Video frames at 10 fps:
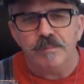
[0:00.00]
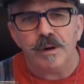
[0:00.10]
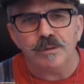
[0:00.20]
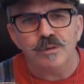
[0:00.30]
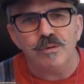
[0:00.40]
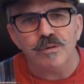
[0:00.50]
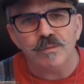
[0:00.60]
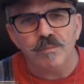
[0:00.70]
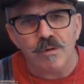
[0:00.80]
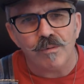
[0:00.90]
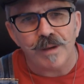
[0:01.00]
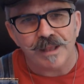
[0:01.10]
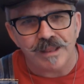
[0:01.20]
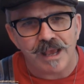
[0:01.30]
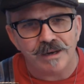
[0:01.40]
But I'll talk more
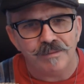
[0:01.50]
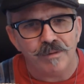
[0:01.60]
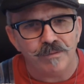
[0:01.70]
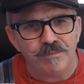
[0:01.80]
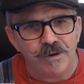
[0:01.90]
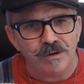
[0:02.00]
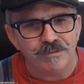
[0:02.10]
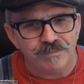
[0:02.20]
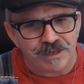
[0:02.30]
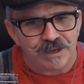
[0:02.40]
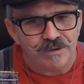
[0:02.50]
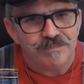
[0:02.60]
about that in my final video.